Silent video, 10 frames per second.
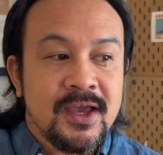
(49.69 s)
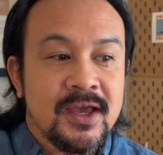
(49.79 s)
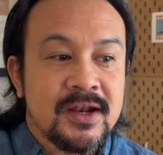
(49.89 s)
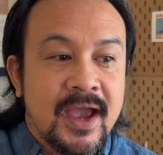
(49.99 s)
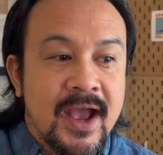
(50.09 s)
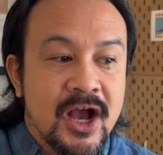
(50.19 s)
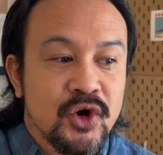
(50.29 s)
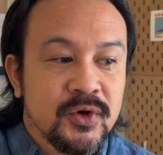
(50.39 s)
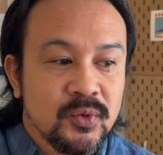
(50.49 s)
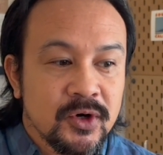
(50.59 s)
and how
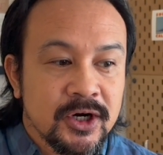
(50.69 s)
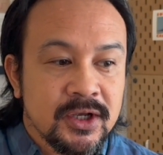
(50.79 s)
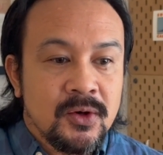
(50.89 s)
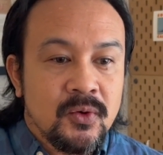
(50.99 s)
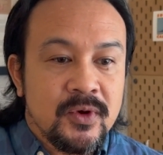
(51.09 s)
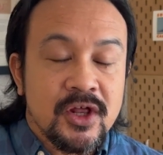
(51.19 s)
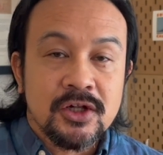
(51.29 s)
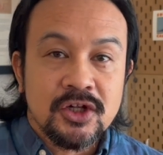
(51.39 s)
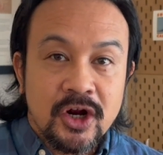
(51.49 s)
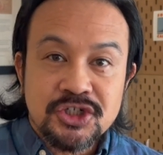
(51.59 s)
we work with a
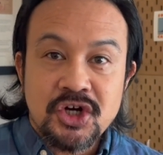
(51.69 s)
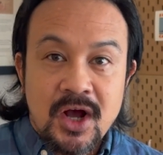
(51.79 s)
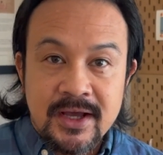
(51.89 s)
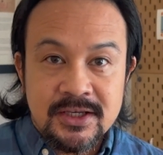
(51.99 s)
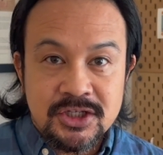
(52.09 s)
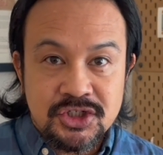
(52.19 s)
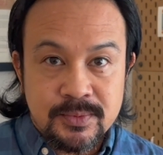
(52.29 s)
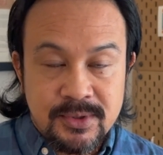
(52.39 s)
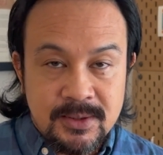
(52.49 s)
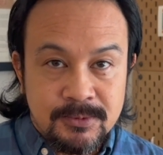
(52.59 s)
larger audience of
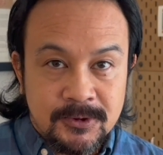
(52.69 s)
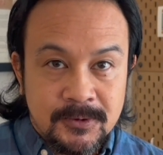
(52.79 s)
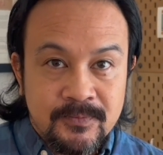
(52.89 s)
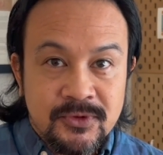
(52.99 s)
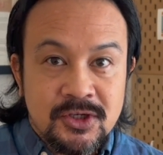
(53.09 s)
people